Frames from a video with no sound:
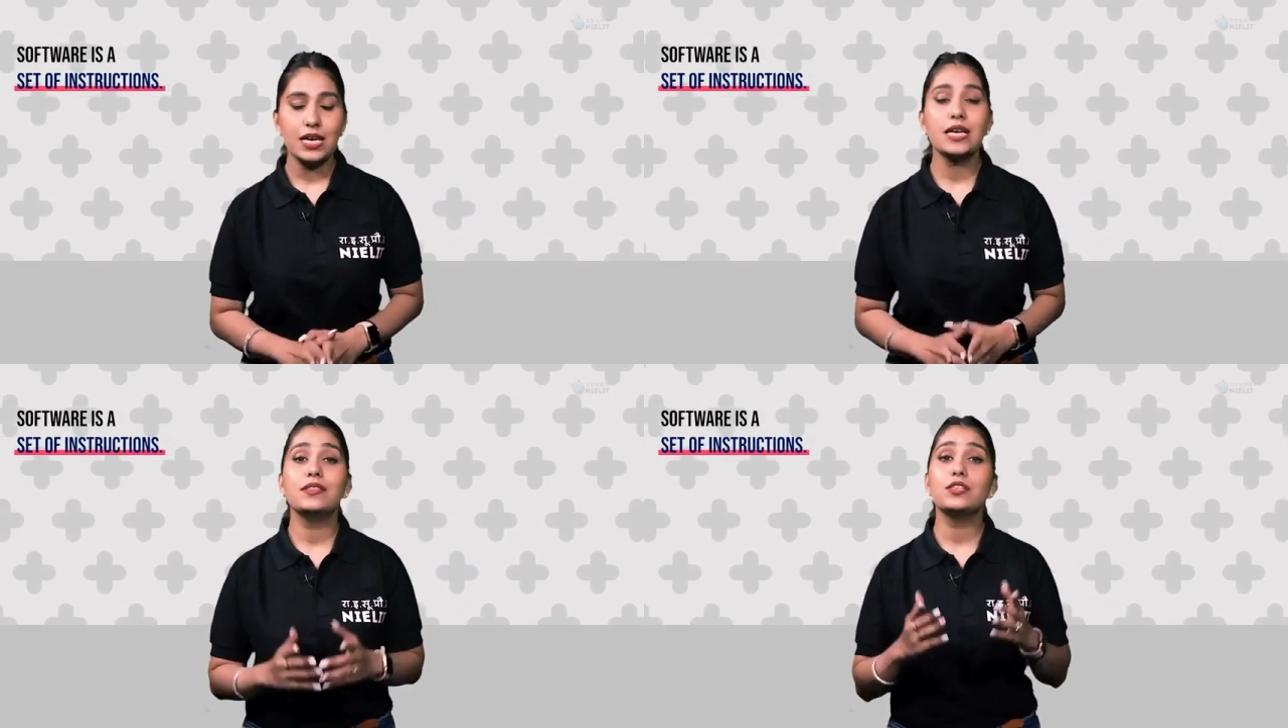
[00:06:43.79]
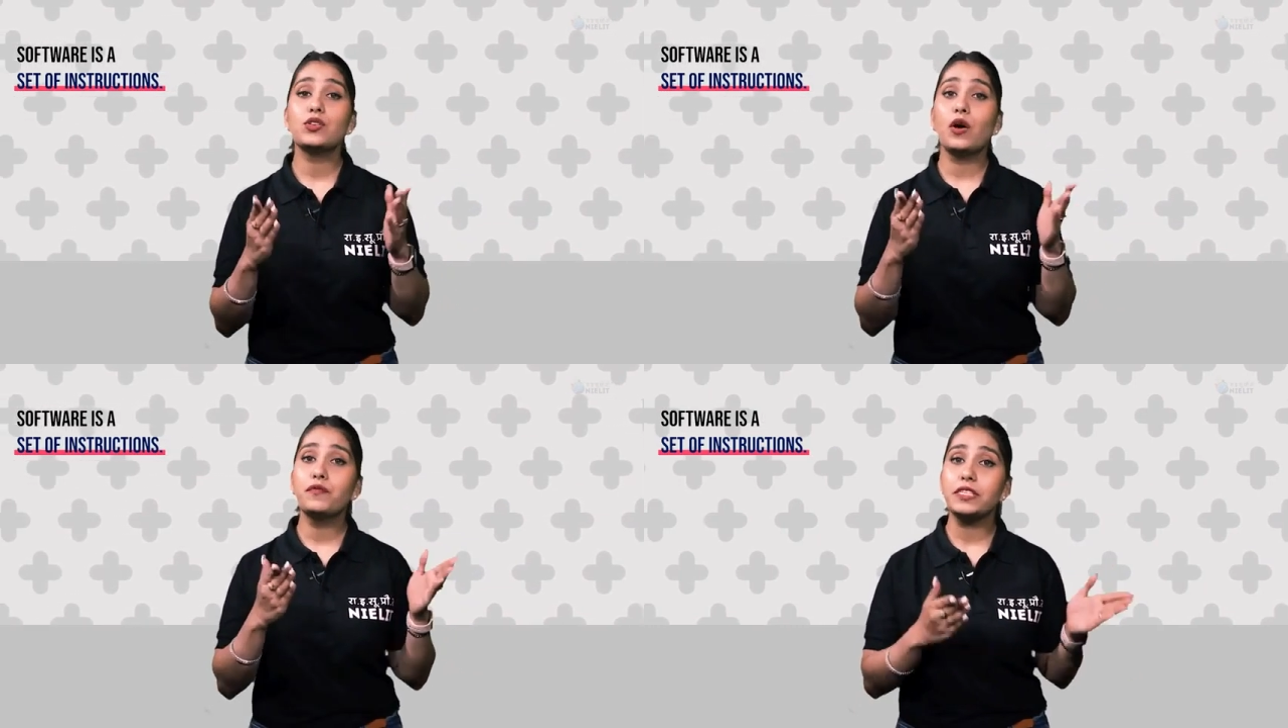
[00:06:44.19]
The
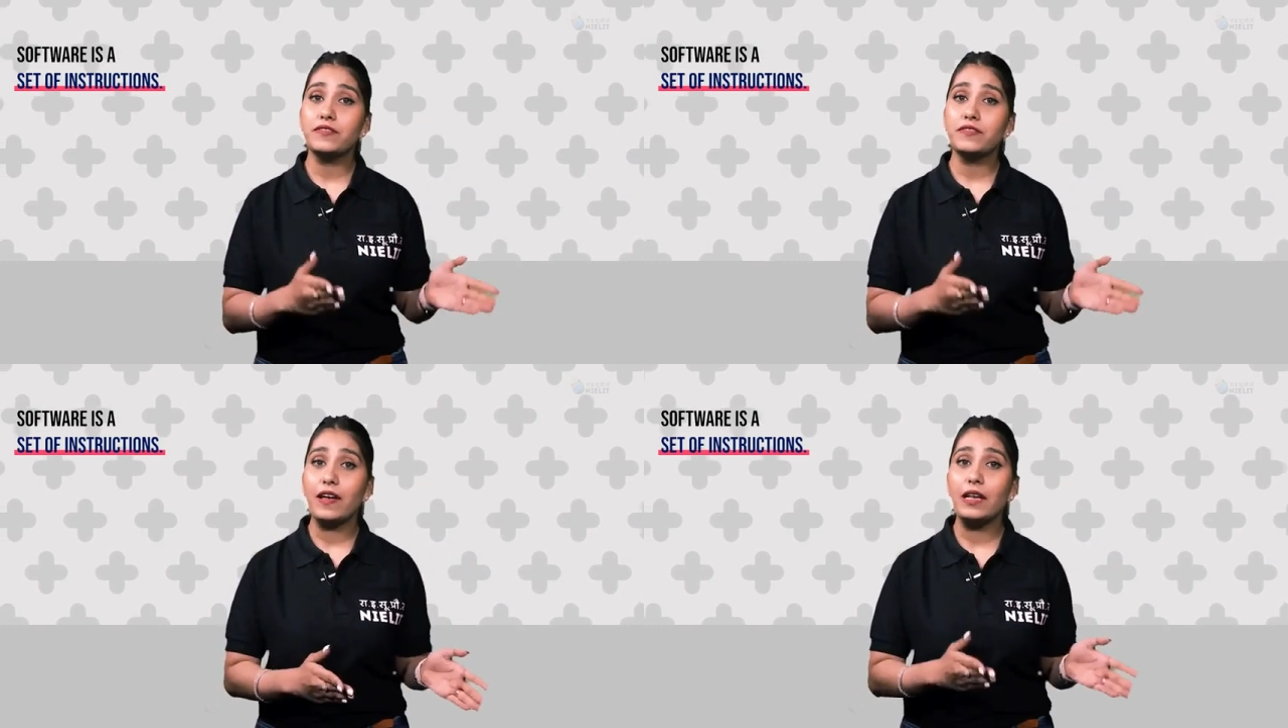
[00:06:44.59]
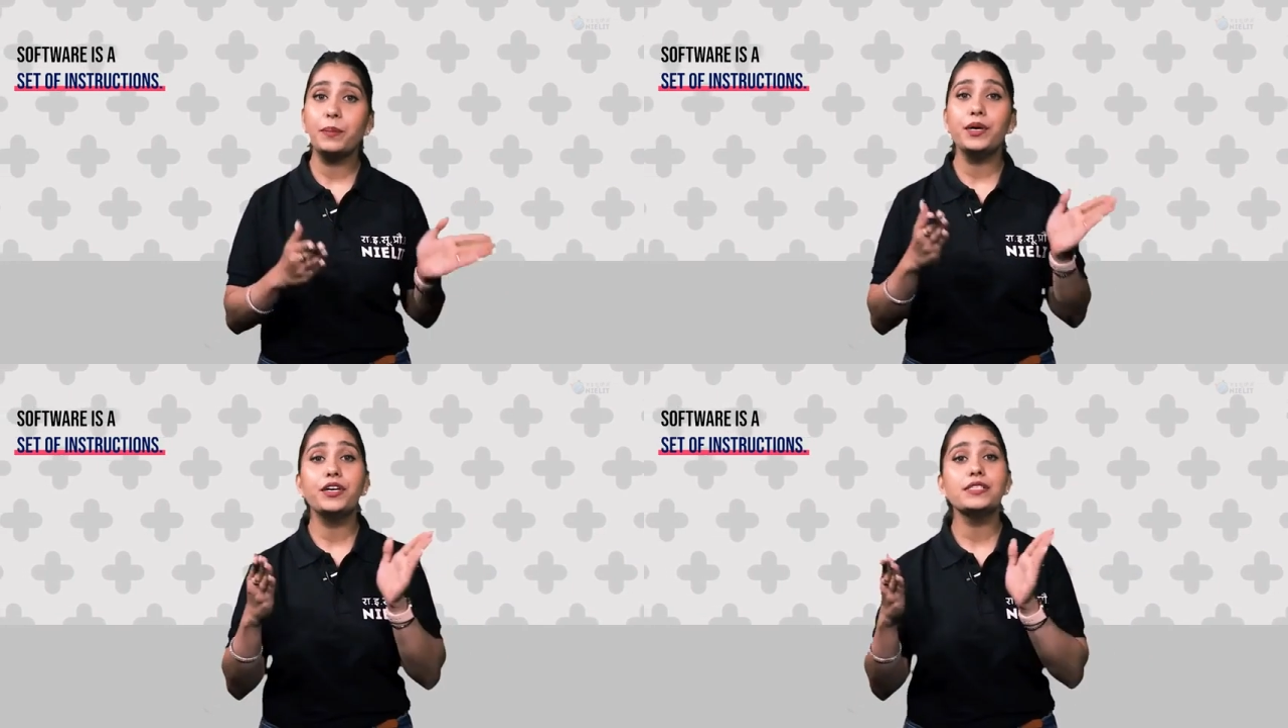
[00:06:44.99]
software
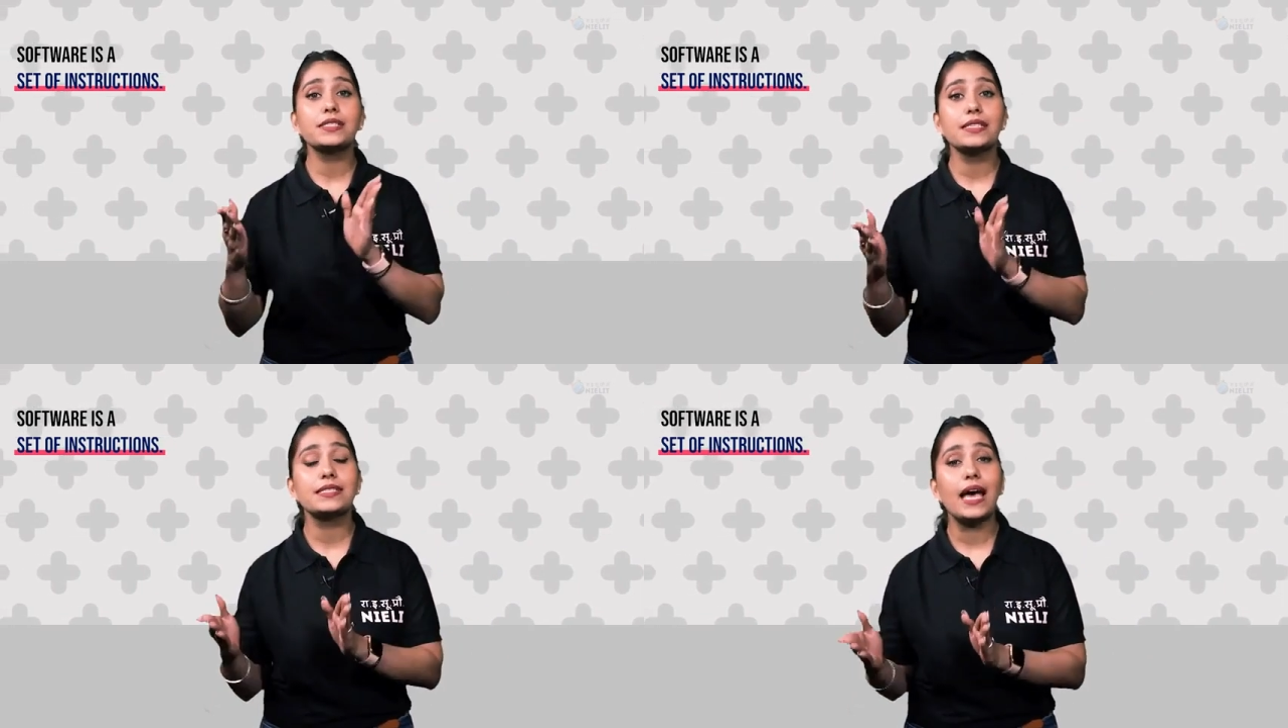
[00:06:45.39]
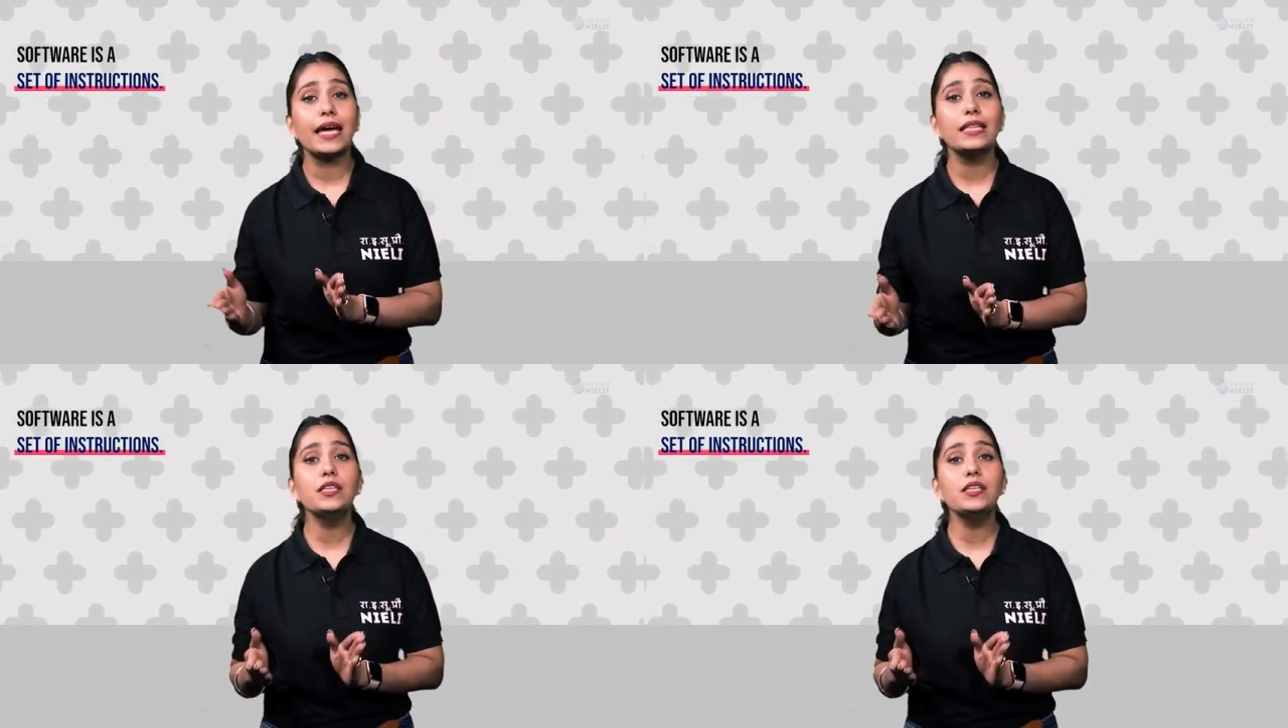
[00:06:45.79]
developers design the